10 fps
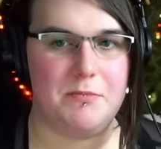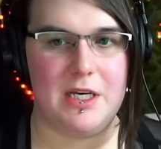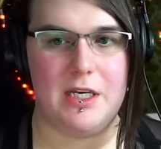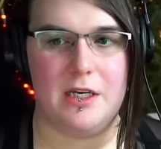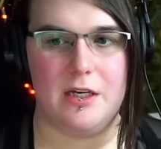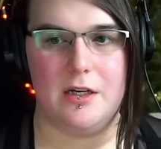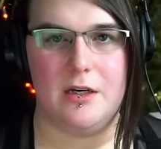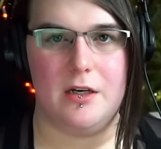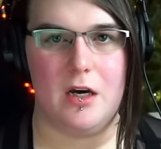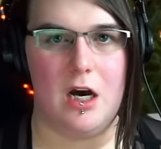big
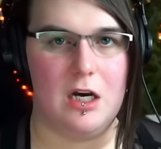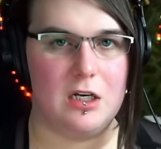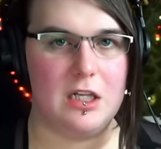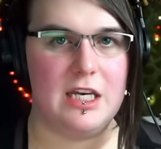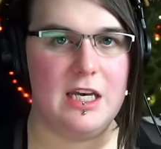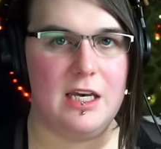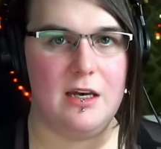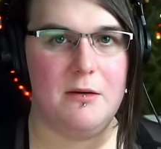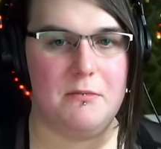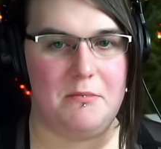
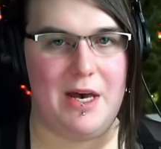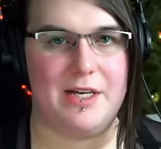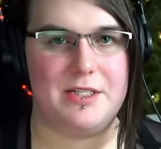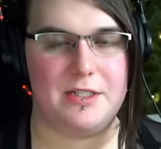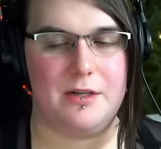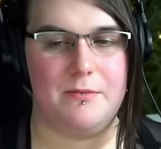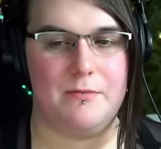ugly mess,